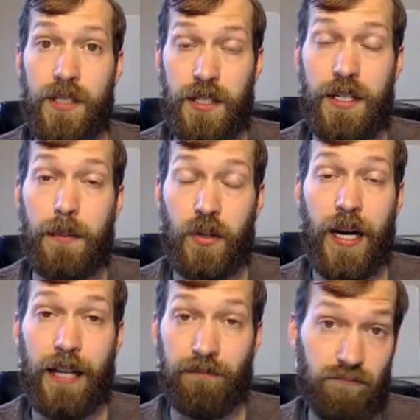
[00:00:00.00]
a
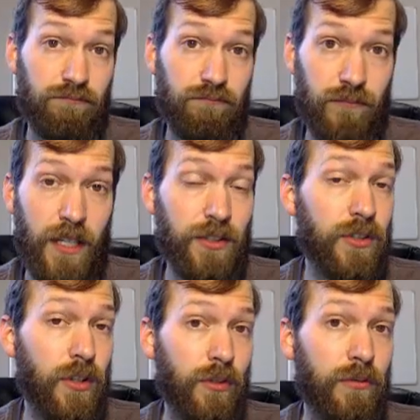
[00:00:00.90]
Democrat, right?
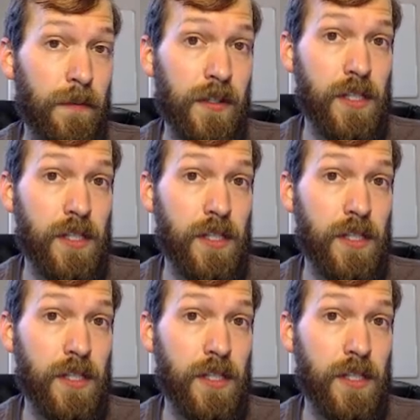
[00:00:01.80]
So if